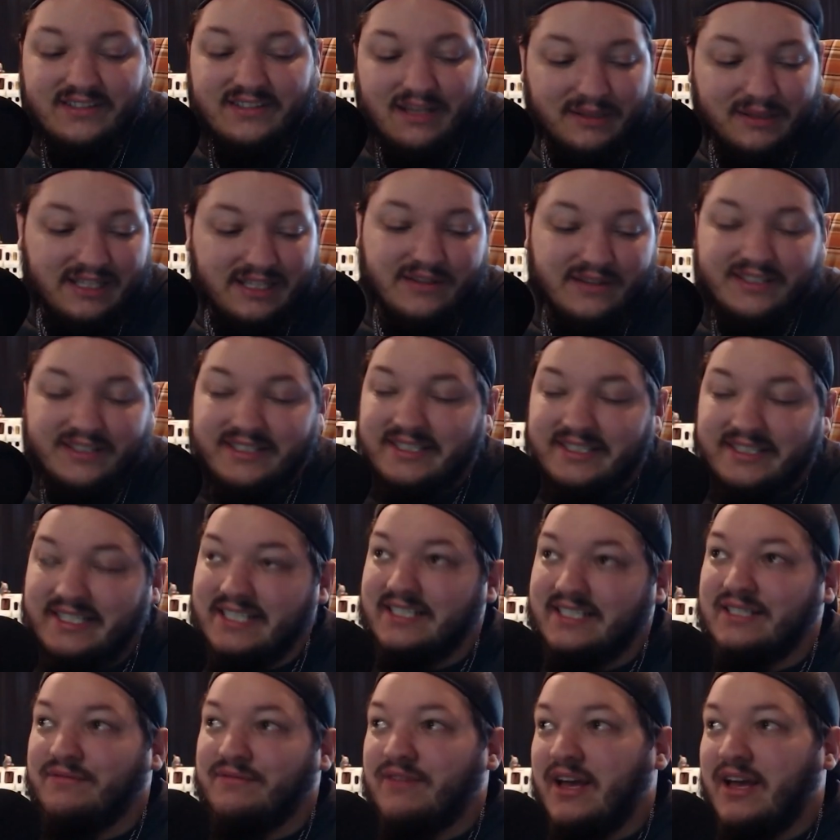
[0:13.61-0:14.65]
I believe it's
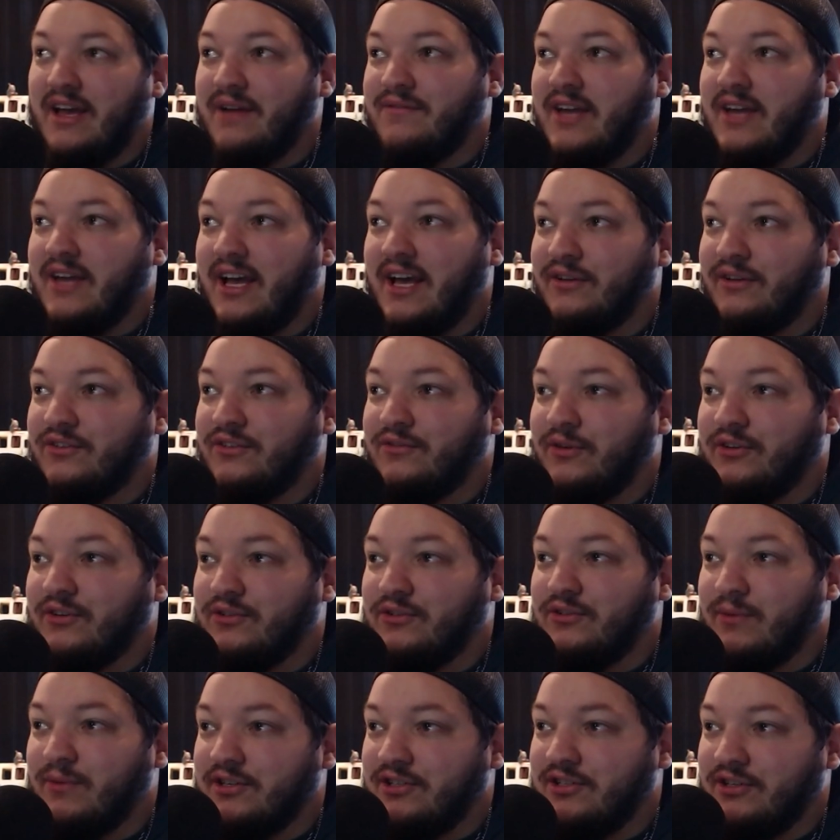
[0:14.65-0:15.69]
$65 for a
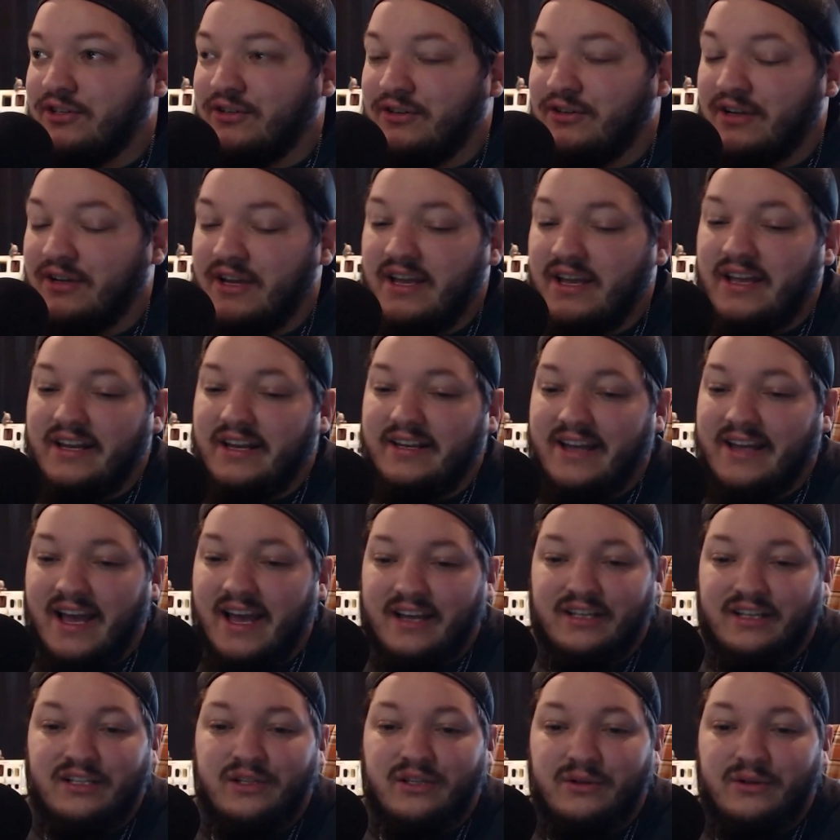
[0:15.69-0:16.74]
sweatshirt,
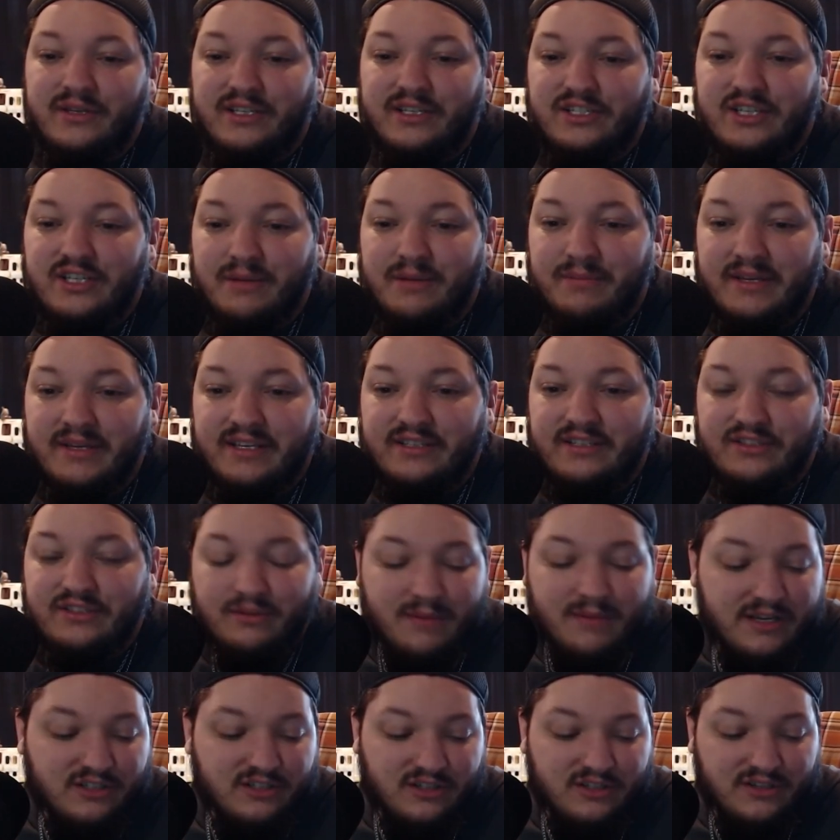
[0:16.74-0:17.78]
not including shipping, so
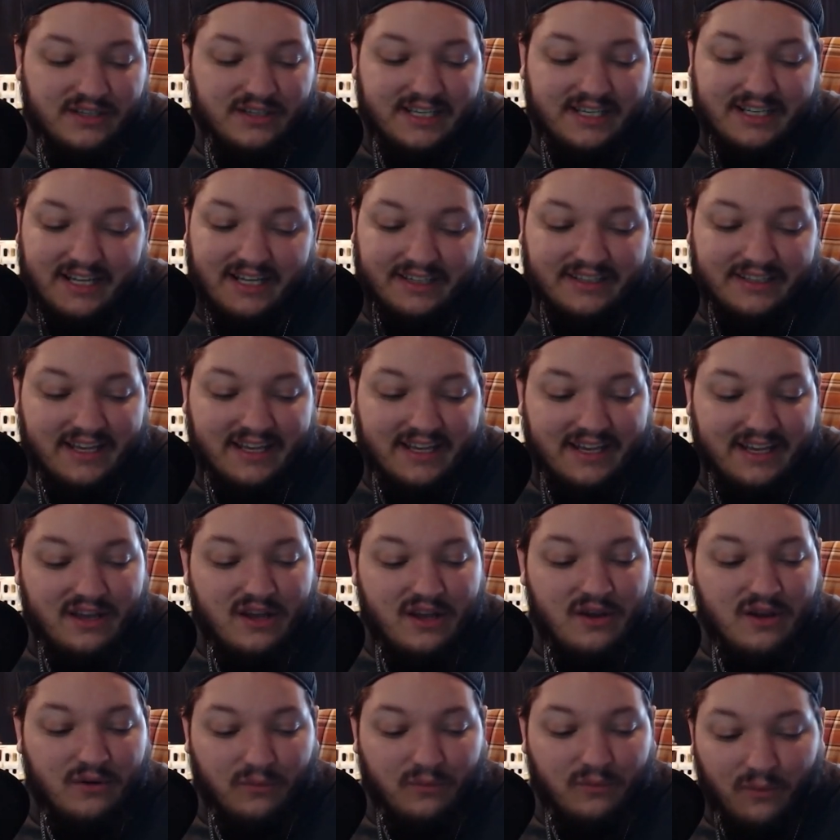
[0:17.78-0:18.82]
make sure you get on that
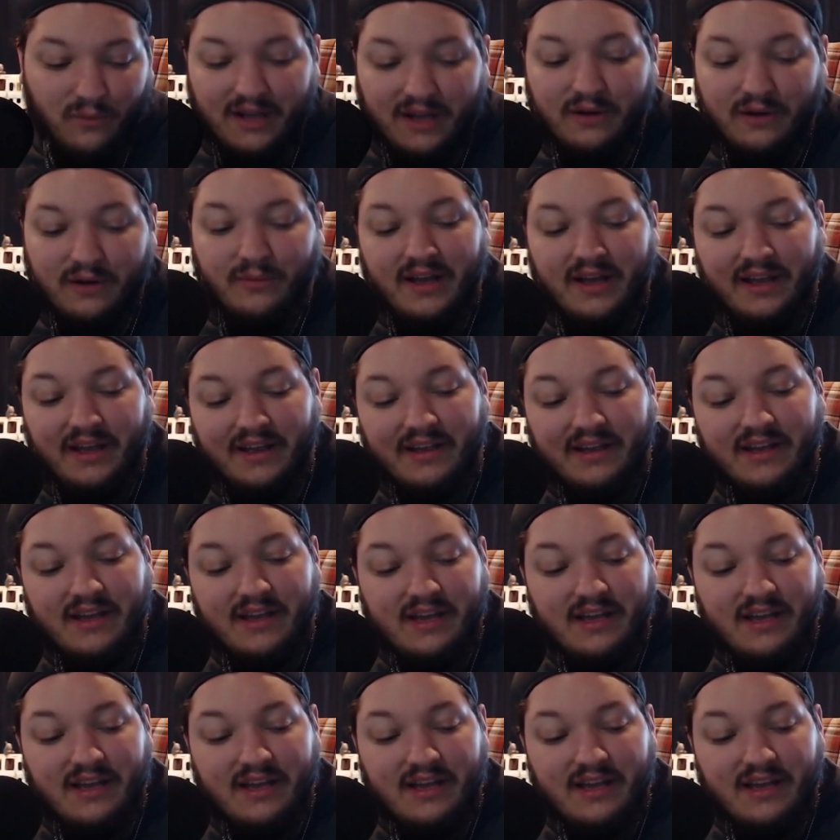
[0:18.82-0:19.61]
right away.